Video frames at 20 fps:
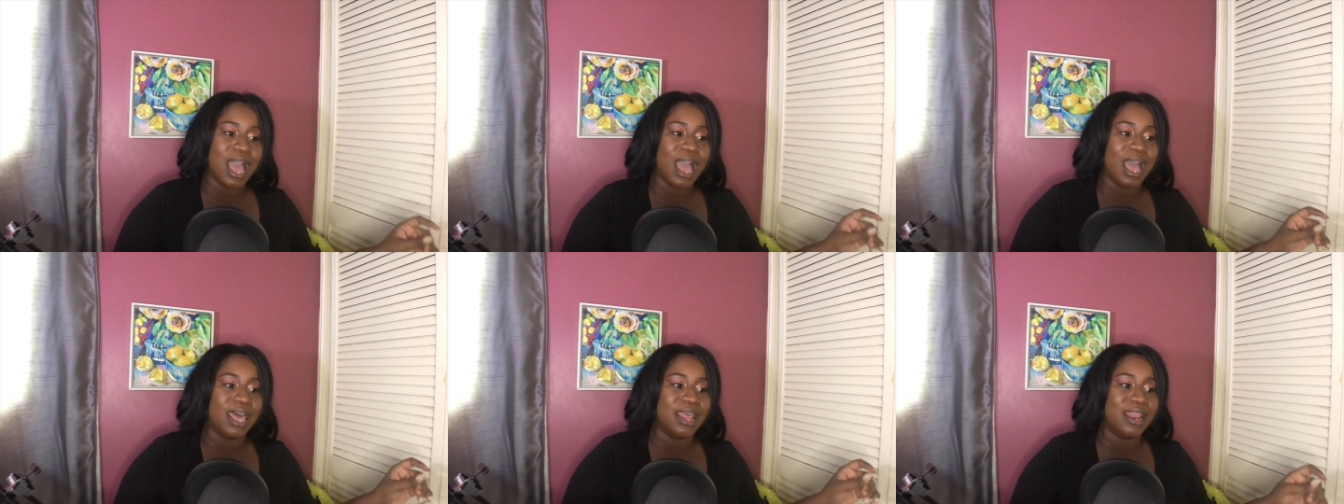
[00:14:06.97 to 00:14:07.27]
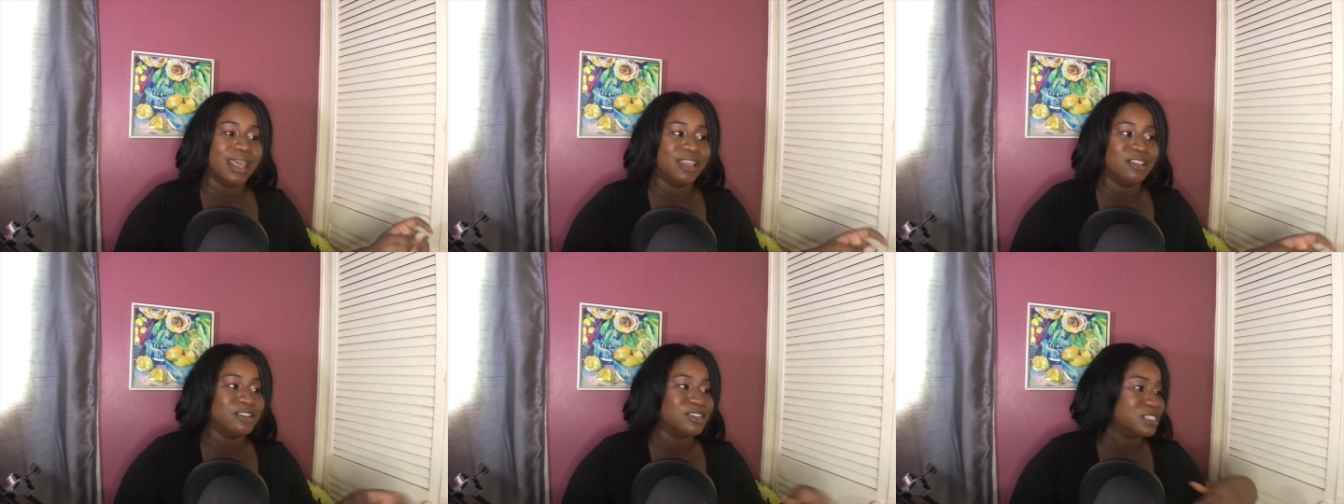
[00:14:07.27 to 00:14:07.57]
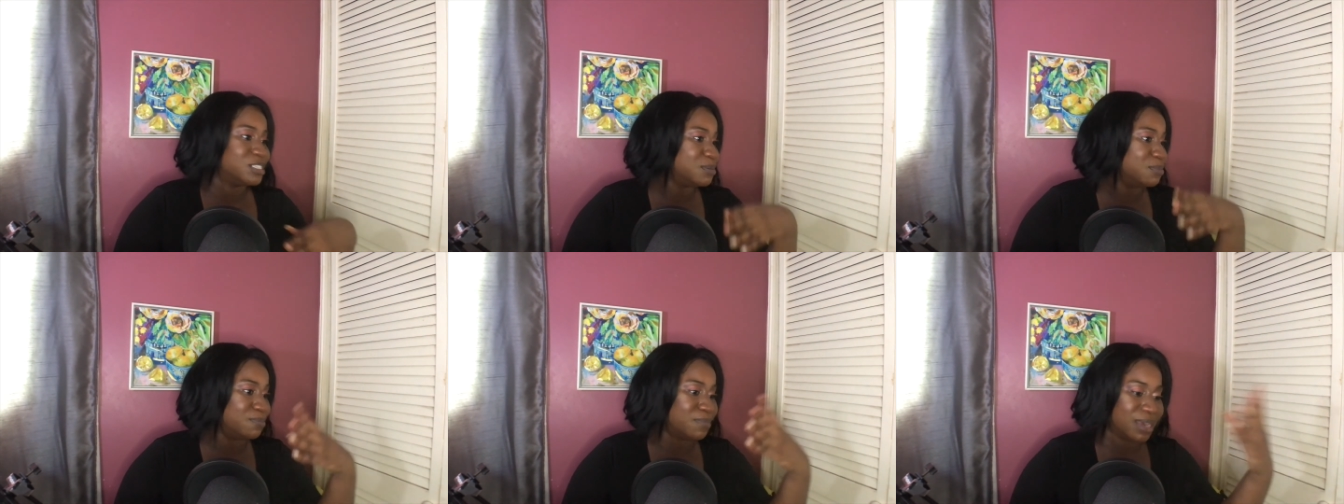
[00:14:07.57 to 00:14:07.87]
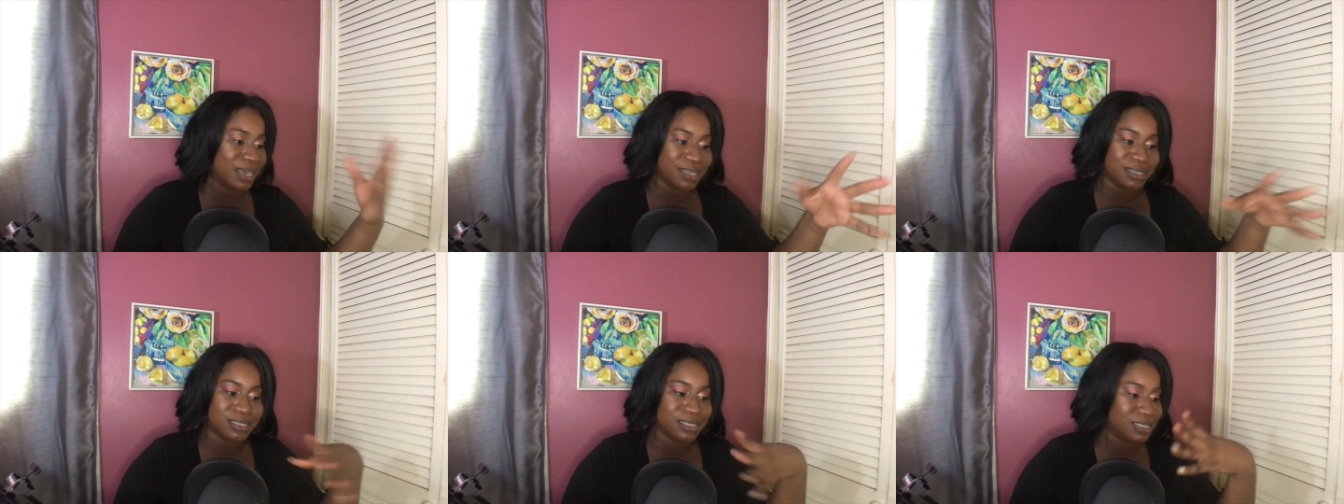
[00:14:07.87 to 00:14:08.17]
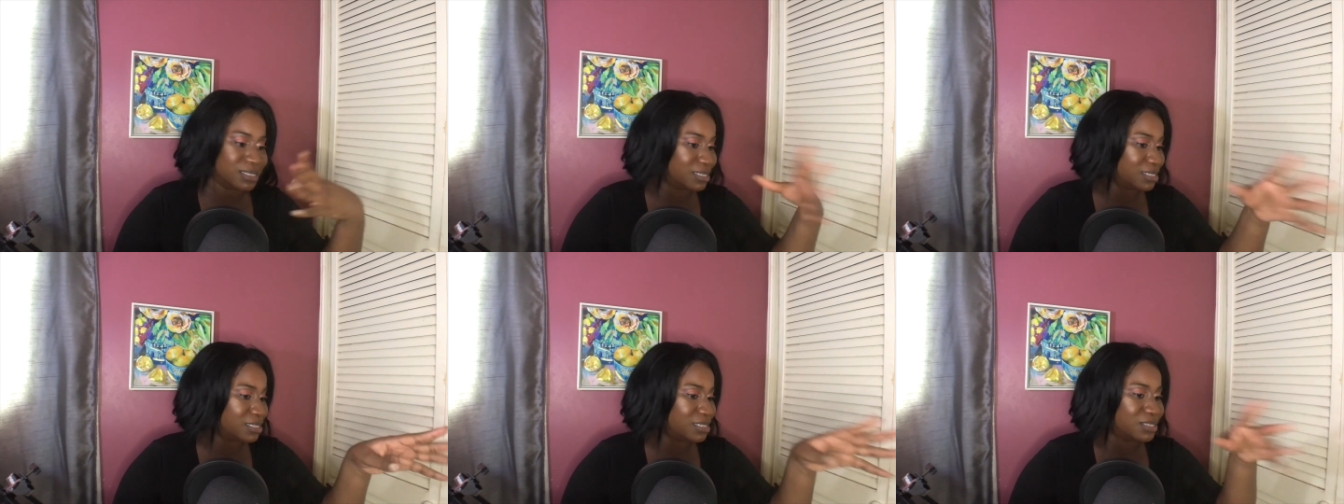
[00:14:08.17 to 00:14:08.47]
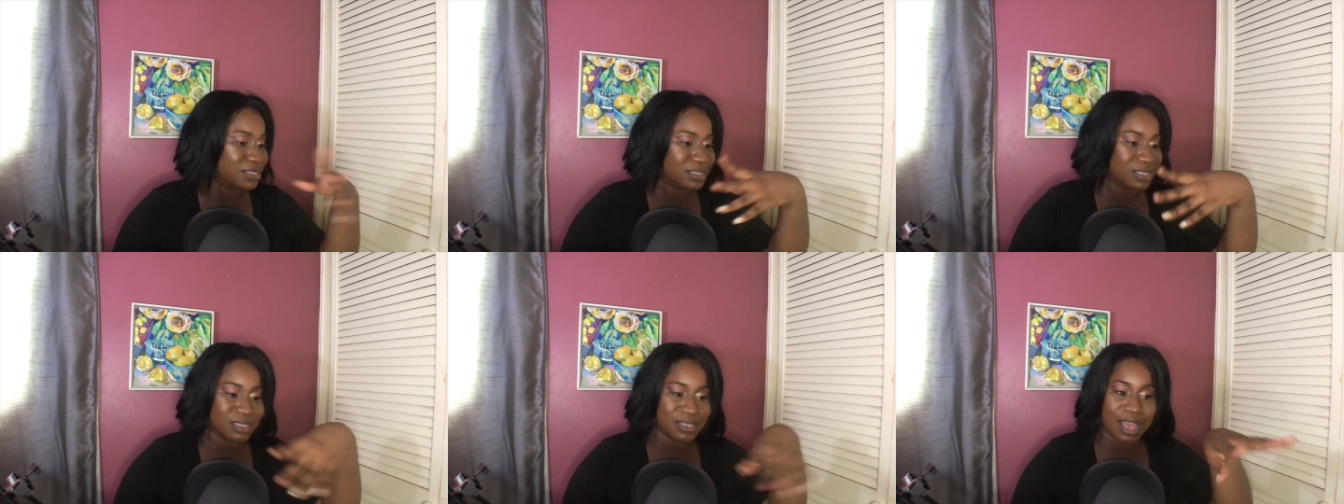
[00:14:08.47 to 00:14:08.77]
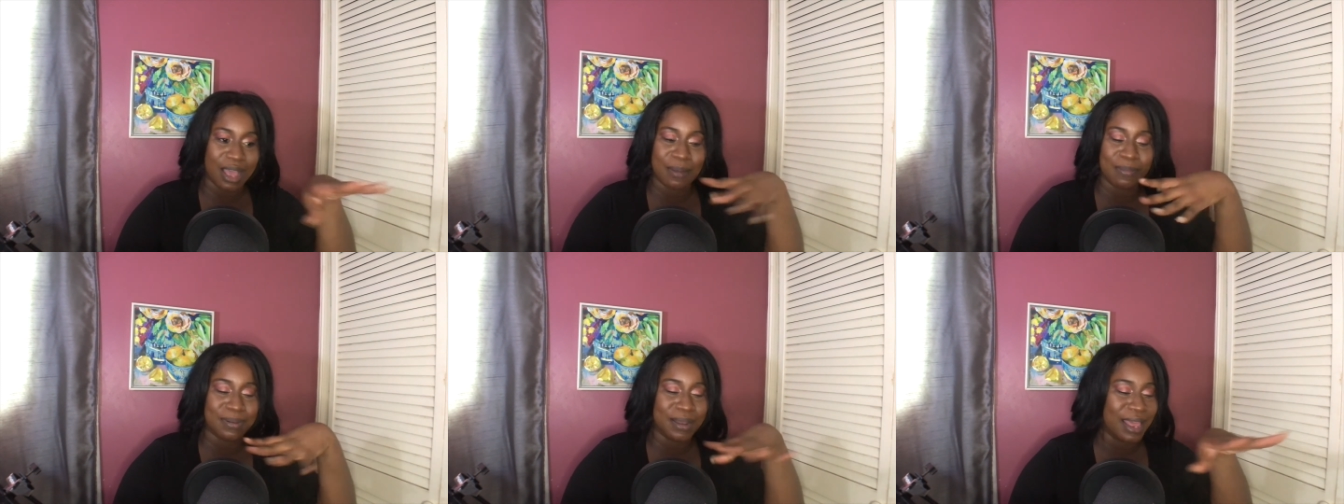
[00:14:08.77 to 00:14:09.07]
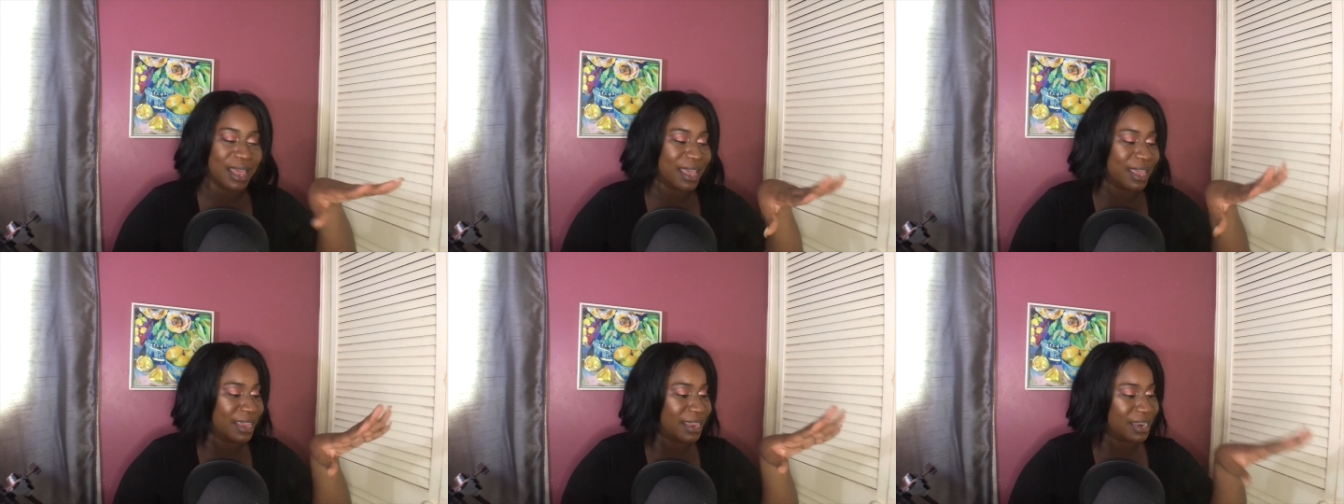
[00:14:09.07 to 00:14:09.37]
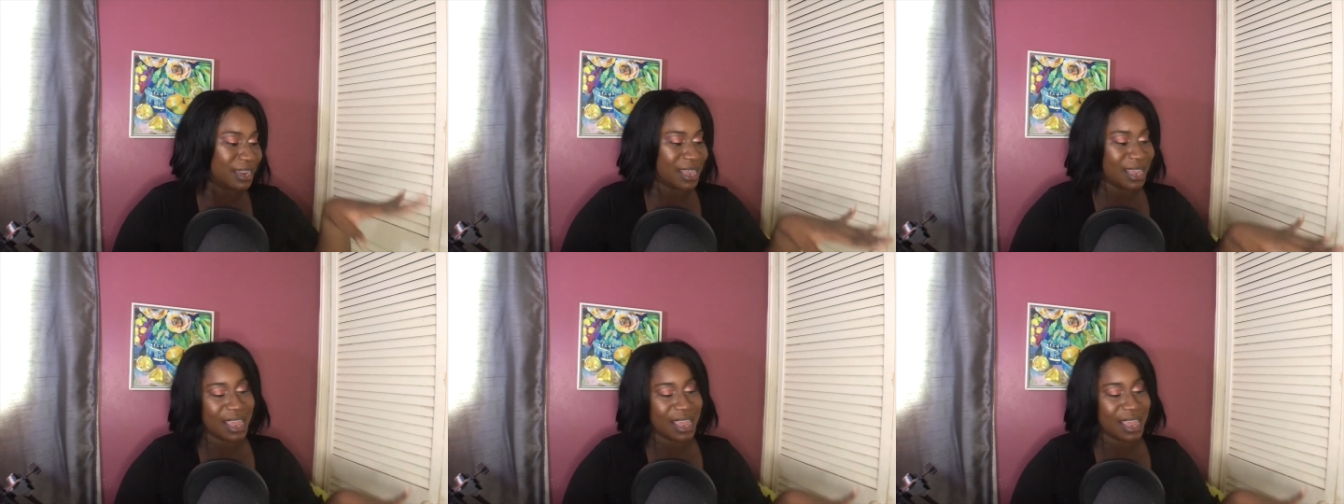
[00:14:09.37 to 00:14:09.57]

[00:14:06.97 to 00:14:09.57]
and I just mass applied.